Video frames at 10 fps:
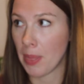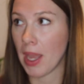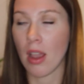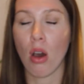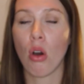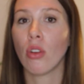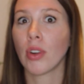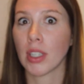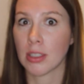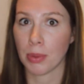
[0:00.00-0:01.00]
They
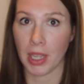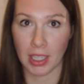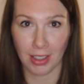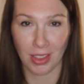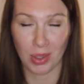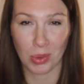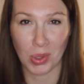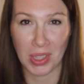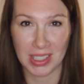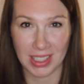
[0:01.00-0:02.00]
over-explain their
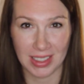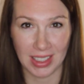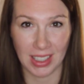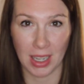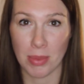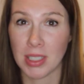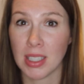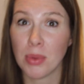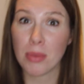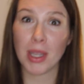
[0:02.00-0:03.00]
role as the CNA because
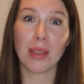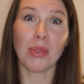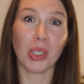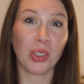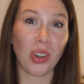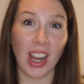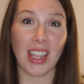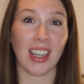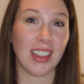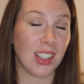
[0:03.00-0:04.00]
they want to make them look
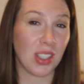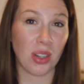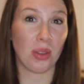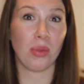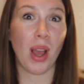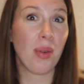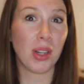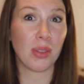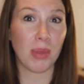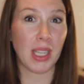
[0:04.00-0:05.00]
great. And they, you know, I
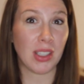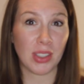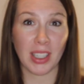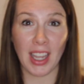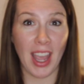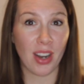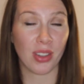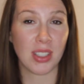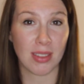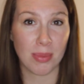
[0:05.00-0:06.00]
want to make it look like I had
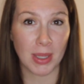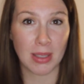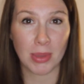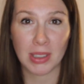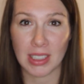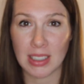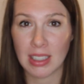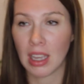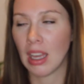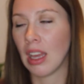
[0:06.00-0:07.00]
all these responsibilities.